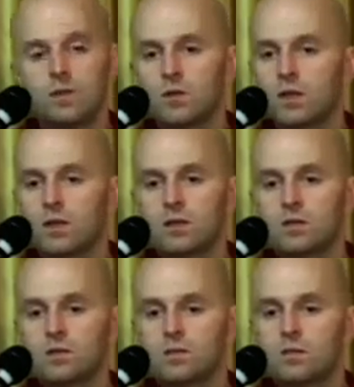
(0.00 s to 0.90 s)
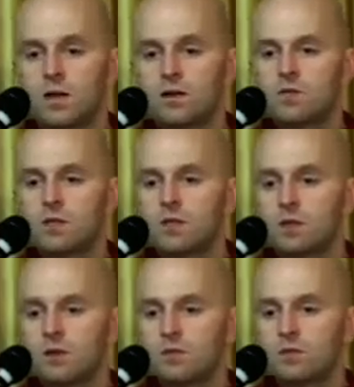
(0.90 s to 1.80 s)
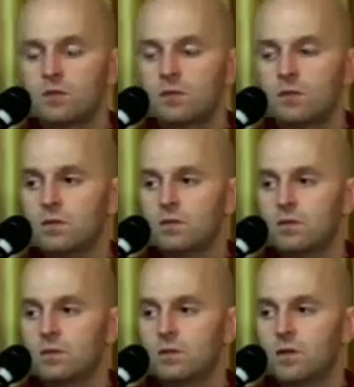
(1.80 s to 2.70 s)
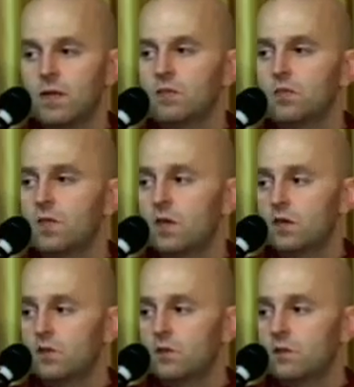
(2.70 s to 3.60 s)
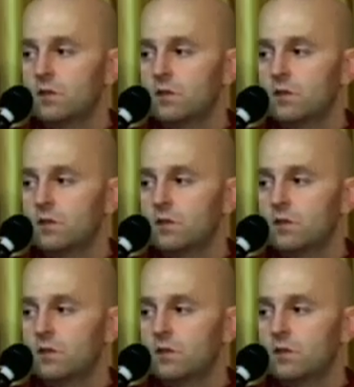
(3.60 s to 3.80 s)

okay, I've done enough. I can change.